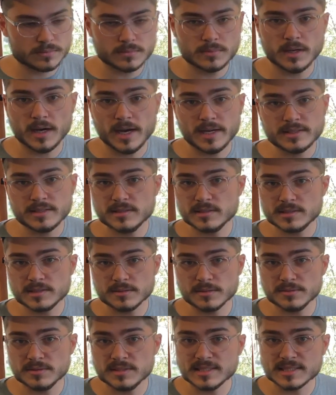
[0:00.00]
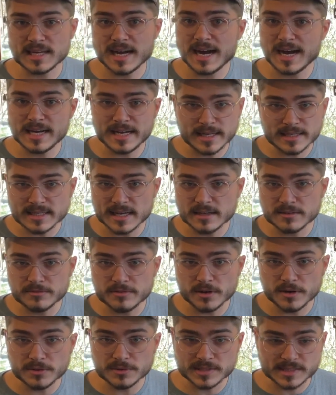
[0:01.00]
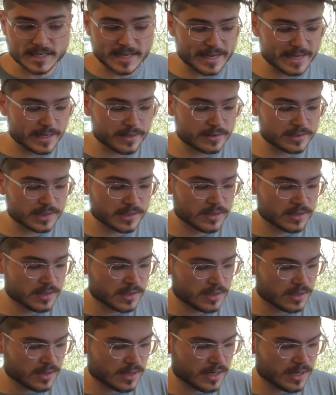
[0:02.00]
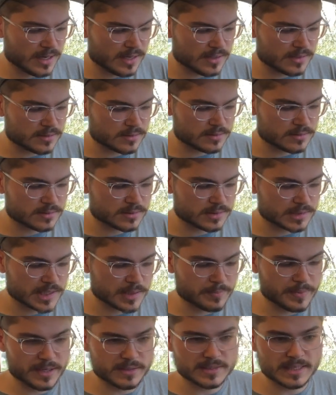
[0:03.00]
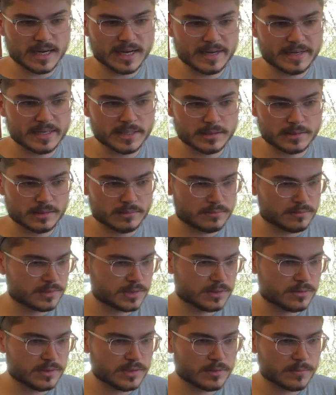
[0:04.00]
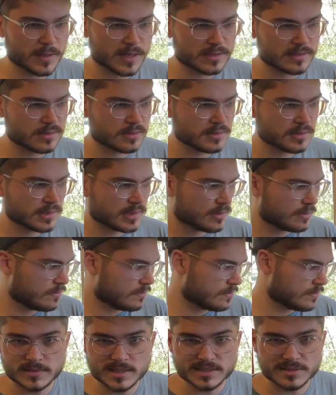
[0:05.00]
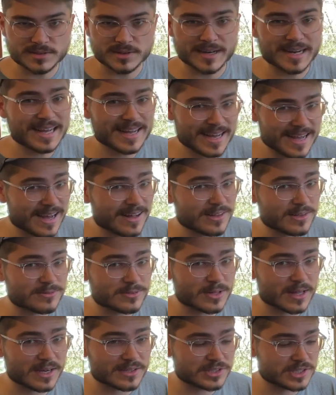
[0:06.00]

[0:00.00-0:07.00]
I'd consider these high-end headphones, and compared to high-end studio monitors, these are a hell of a lot